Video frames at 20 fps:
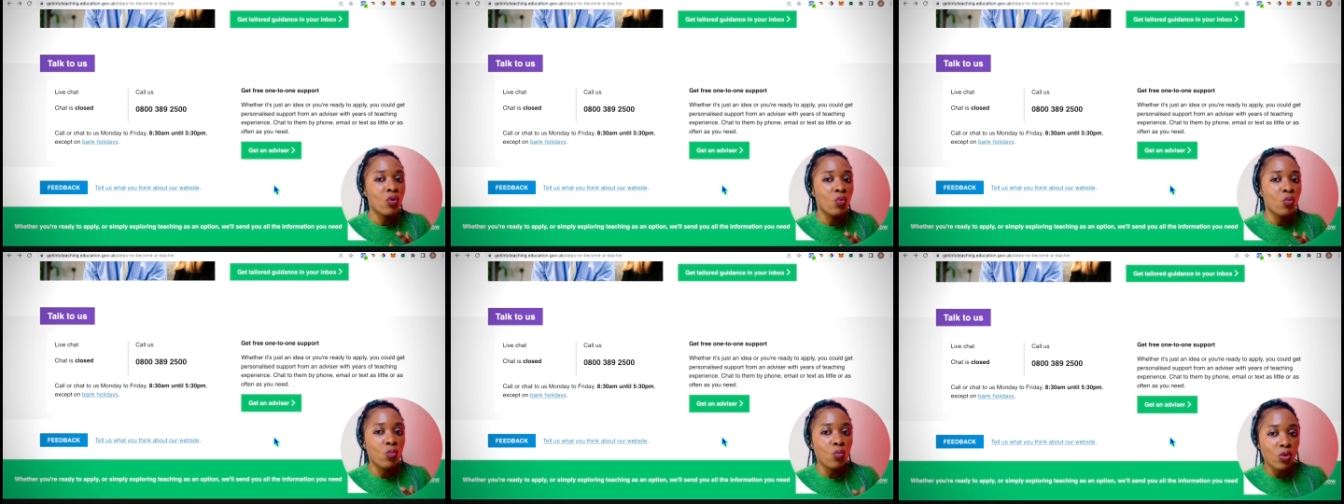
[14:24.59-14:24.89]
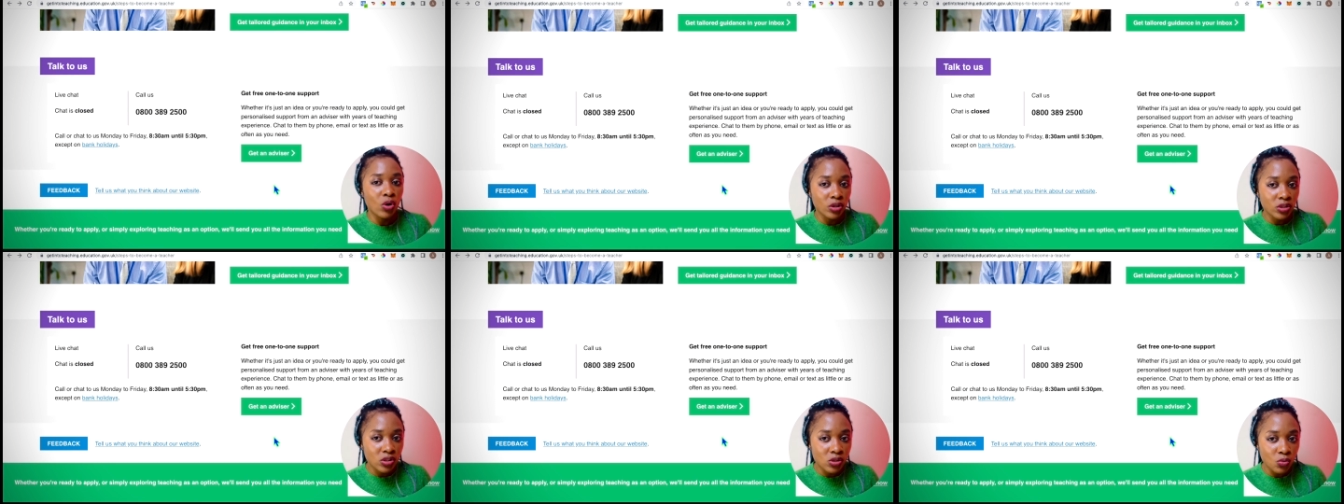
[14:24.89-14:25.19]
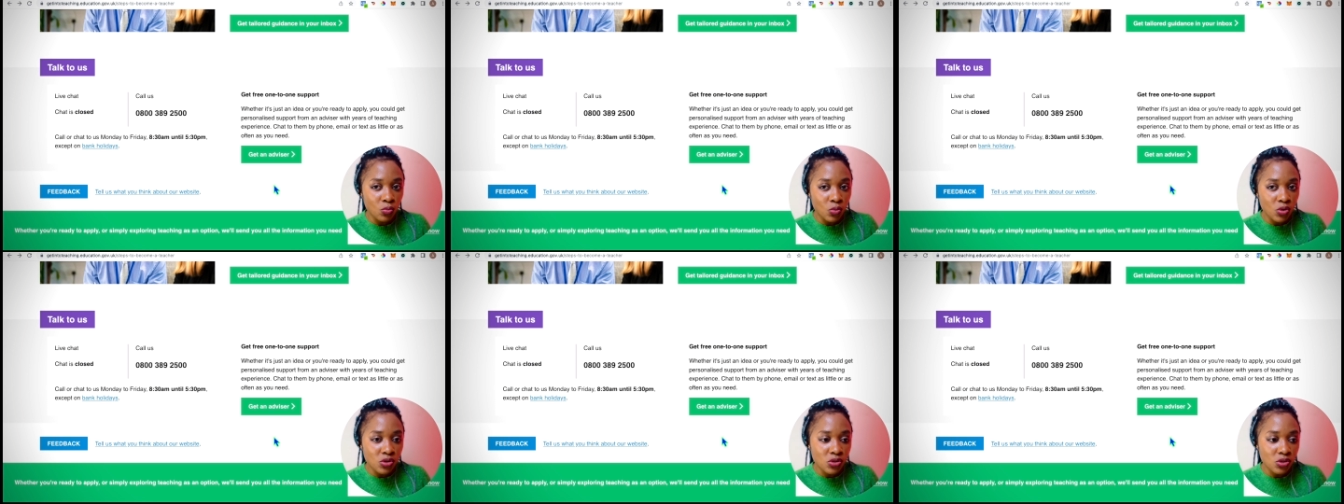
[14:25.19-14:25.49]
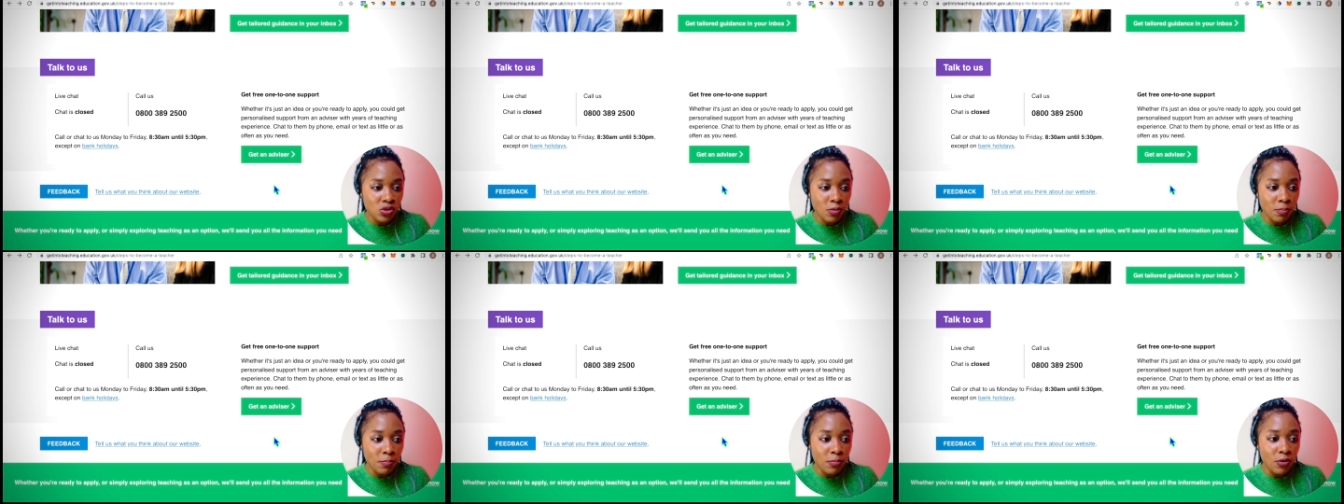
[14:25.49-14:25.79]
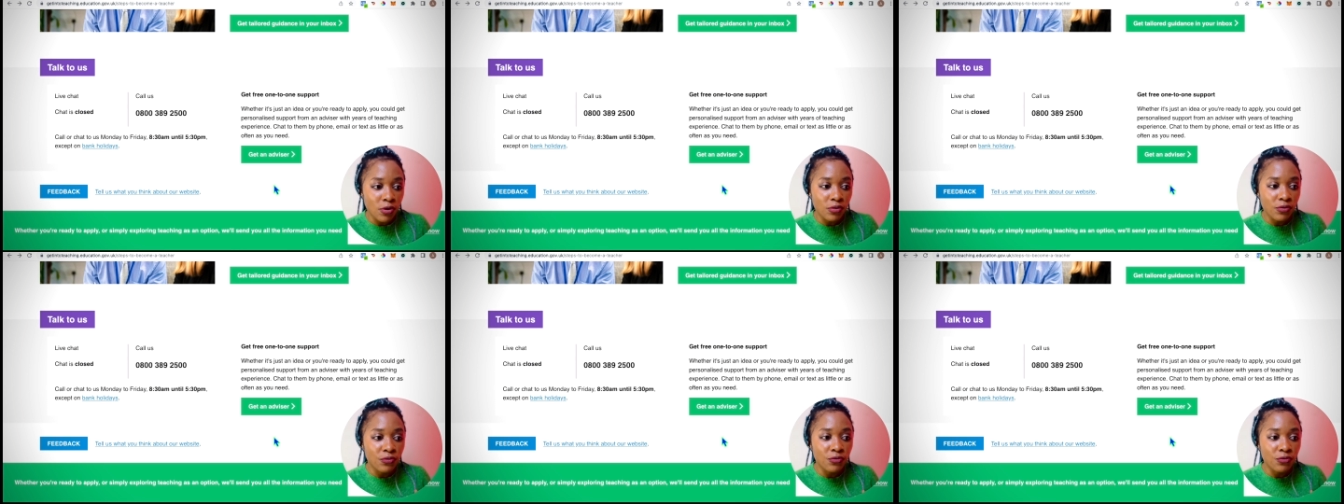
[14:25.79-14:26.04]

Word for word: one-to-one support